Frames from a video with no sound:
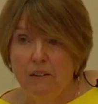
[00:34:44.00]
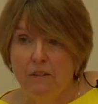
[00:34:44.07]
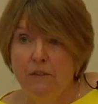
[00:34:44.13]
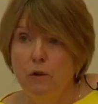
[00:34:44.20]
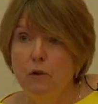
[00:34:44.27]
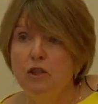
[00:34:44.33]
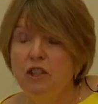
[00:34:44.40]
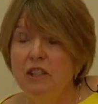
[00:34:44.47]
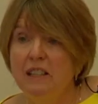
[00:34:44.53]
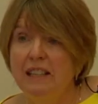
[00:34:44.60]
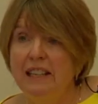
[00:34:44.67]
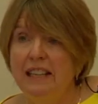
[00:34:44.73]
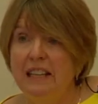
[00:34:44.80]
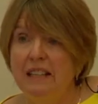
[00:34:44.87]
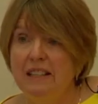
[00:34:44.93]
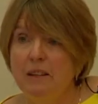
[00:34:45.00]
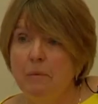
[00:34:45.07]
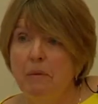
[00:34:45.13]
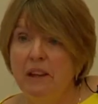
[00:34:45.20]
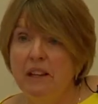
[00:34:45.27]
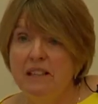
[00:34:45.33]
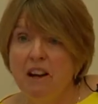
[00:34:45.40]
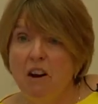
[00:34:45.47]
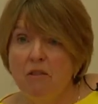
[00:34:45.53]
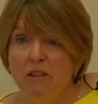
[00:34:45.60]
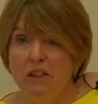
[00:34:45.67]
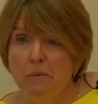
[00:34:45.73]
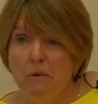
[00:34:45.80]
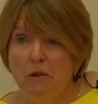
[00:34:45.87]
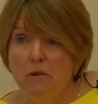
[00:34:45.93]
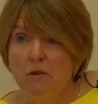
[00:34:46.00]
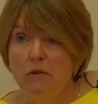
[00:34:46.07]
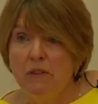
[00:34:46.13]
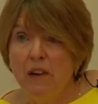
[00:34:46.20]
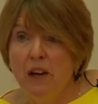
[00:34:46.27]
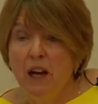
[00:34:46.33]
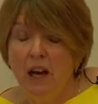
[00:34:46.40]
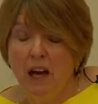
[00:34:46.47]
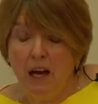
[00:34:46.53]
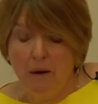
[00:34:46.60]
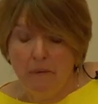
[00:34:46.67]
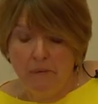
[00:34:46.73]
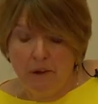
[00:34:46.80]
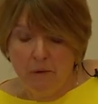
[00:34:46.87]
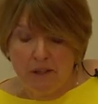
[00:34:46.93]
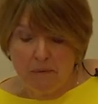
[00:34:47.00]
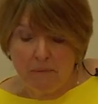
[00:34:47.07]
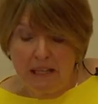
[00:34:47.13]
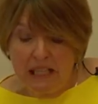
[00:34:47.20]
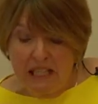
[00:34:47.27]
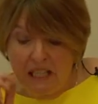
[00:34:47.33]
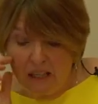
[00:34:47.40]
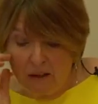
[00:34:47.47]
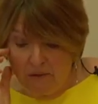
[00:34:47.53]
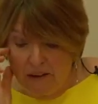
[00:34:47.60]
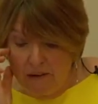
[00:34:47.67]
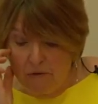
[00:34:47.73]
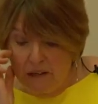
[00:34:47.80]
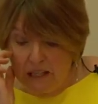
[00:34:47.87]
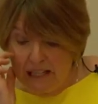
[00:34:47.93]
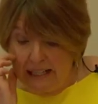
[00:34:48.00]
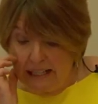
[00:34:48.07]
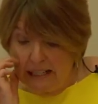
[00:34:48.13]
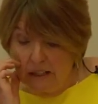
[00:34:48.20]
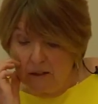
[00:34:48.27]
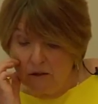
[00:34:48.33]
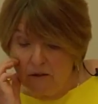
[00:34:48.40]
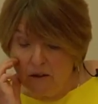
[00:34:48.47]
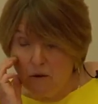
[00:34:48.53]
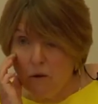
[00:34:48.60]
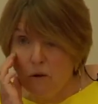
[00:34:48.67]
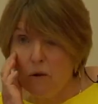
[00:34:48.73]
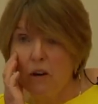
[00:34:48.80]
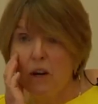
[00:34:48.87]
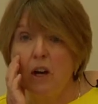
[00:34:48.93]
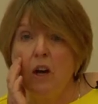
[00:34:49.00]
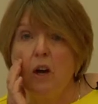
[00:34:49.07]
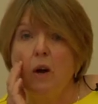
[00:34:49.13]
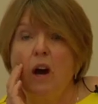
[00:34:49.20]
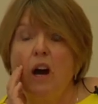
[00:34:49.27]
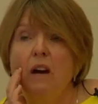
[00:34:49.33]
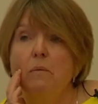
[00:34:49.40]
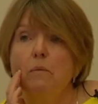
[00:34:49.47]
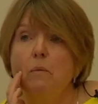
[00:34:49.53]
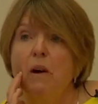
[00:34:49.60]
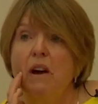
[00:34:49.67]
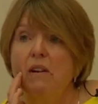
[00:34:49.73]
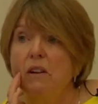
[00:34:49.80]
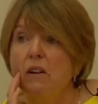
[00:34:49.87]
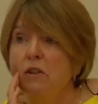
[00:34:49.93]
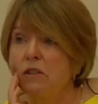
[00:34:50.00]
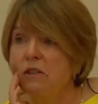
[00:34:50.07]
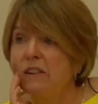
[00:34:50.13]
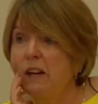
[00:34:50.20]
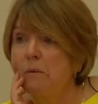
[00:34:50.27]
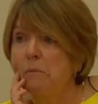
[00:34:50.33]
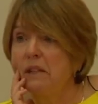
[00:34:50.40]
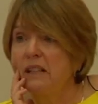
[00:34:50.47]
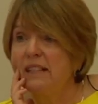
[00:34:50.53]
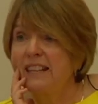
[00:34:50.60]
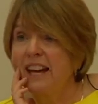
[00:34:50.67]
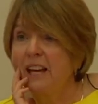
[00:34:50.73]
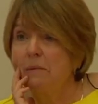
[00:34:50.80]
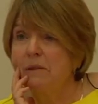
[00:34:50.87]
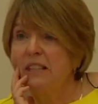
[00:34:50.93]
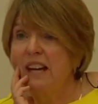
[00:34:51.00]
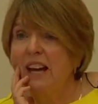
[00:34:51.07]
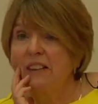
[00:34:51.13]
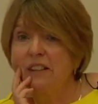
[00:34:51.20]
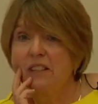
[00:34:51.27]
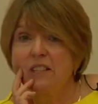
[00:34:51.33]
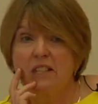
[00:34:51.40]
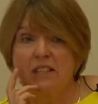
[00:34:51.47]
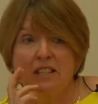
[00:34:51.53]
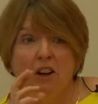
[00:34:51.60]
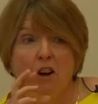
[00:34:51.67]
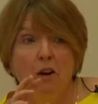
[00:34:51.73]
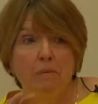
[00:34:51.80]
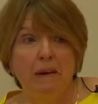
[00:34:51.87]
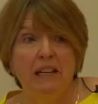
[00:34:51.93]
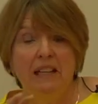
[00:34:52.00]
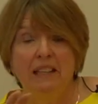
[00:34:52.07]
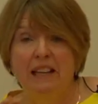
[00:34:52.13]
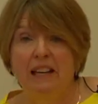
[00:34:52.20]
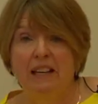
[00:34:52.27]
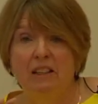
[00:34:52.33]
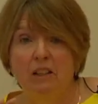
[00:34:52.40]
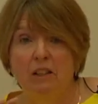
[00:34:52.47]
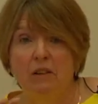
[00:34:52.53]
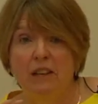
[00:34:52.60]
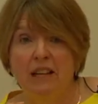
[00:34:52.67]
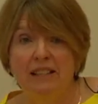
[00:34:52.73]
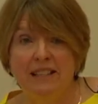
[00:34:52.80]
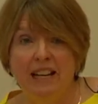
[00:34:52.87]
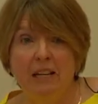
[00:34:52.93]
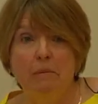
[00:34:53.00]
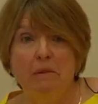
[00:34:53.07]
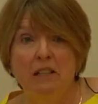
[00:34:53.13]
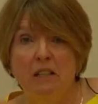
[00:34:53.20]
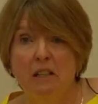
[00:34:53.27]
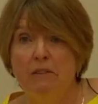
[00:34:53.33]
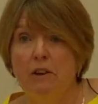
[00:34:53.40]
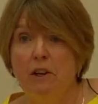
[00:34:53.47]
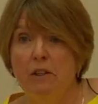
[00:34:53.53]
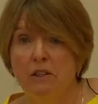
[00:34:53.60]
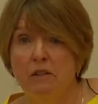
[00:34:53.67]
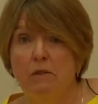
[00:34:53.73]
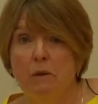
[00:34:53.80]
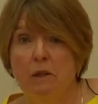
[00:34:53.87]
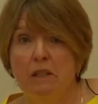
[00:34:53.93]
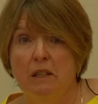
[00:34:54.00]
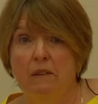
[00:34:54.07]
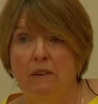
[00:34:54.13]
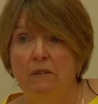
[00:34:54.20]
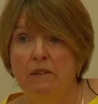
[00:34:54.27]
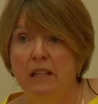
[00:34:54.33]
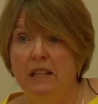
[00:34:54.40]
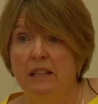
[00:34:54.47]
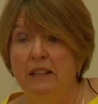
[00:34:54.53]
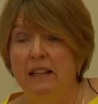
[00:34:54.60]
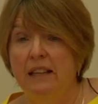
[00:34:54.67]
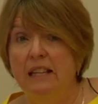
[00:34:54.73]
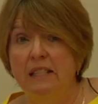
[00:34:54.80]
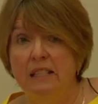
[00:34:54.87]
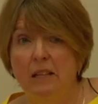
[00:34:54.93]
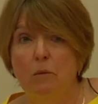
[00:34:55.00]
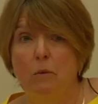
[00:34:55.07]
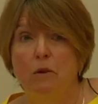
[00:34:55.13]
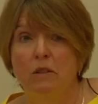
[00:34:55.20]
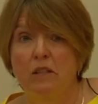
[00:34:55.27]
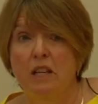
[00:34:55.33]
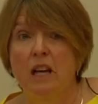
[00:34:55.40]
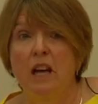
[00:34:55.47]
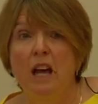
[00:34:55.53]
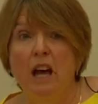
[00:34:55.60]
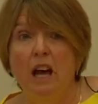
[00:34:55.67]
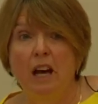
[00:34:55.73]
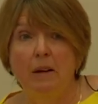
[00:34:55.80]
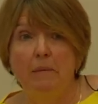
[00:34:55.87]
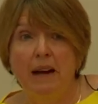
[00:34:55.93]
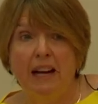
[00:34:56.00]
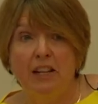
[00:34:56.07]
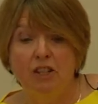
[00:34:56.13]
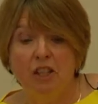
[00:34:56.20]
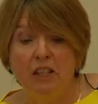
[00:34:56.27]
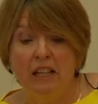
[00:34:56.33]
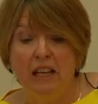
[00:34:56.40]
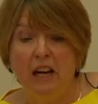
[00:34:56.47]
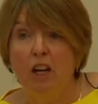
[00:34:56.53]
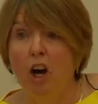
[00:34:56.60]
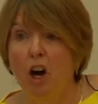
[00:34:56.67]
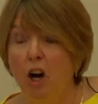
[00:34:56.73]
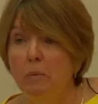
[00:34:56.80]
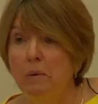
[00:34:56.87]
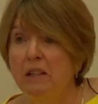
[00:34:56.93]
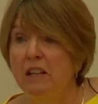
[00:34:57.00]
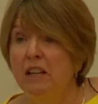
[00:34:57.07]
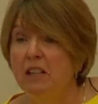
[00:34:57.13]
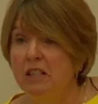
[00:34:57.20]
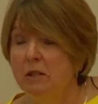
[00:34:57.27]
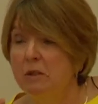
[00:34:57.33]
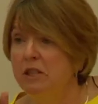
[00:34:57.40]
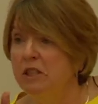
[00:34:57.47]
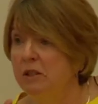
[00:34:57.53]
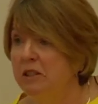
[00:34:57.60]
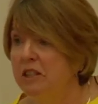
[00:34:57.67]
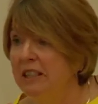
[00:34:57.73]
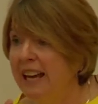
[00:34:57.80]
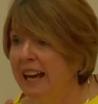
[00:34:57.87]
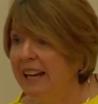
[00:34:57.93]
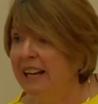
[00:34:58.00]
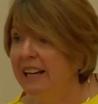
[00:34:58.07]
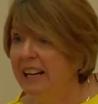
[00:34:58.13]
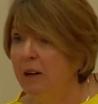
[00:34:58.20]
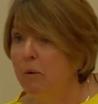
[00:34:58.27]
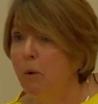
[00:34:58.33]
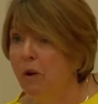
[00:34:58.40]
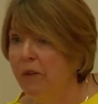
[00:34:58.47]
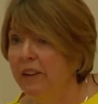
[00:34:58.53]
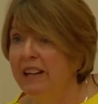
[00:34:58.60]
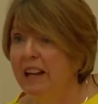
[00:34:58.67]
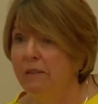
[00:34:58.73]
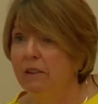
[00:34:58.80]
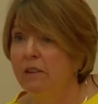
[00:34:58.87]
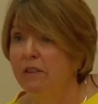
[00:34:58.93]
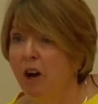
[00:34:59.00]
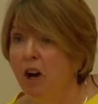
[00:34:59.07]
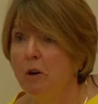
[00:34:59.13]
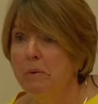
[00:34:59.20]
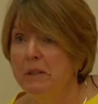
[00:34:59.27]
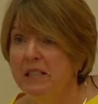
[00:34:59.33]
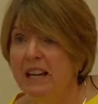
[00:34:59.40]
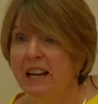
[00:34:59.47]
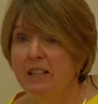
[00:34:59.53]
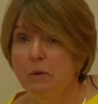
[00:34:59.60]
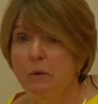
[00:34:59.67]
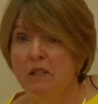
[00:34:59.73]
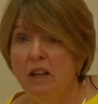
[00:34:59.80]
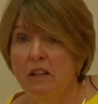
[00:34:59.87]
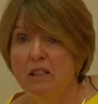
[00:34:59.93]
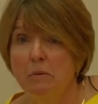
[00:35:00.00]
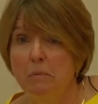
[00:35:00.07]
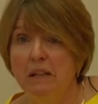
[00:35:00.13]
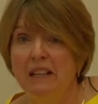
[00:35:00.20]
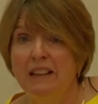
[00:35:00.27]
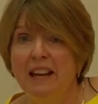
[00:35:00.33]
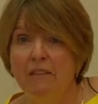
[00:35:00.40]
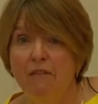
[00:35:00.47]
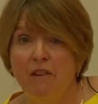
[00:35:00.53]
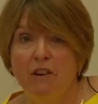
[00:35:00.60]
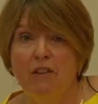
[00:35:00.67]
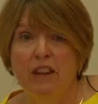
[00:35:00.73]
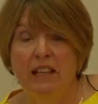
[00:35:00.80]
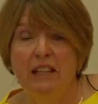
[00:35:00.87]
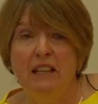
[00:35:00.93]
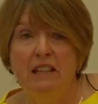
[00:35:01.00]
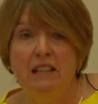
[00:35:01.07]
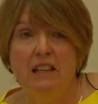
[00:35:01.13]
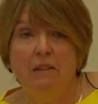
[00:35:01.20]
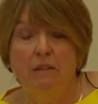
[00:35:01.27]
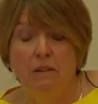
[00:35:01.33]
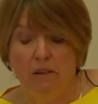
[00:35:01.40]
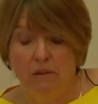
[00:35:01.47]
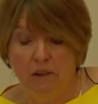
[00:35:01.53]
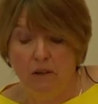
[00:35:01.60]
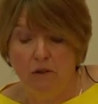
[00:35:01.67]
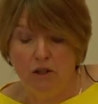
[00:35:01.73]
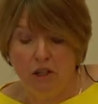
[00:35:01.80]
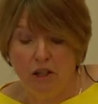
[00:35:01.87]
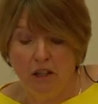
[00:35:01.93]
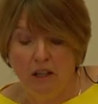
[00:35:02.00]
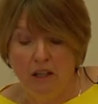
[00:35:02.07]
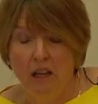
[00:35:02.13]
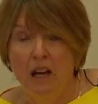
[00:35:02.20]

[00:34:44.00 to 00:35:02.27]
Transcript: Fortunately, some things are on the move. There was a meeting very recently in New York where a lot of companies came together to start making their, you know, their statement in advance of 2015 that they did want actually a carbon to get clear what the level of carbon tax was going to be. They felt they needed it for the future.